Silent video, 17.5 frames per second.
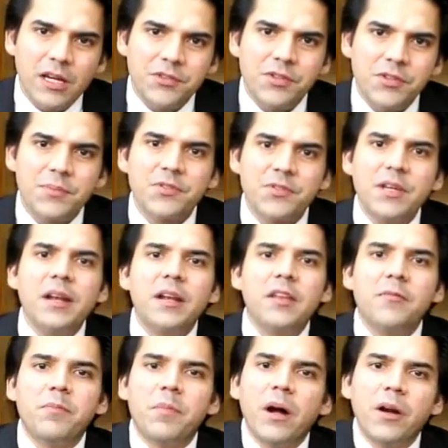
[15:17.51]
a
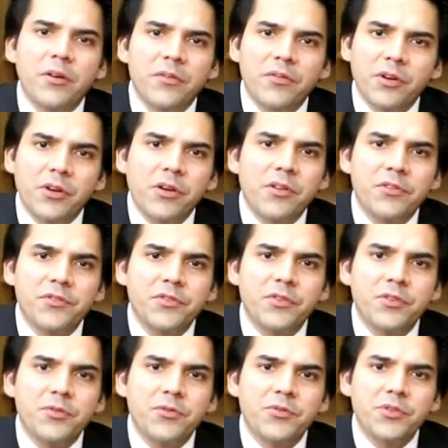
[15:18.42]
substantive part of the
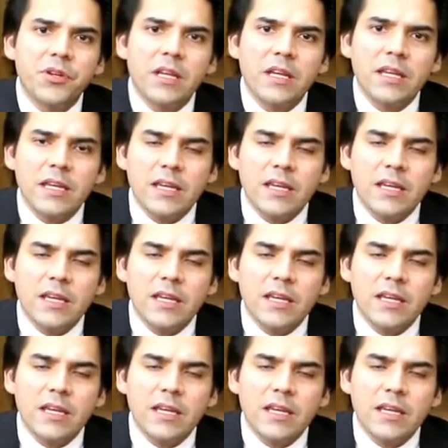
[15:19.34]
Constitution.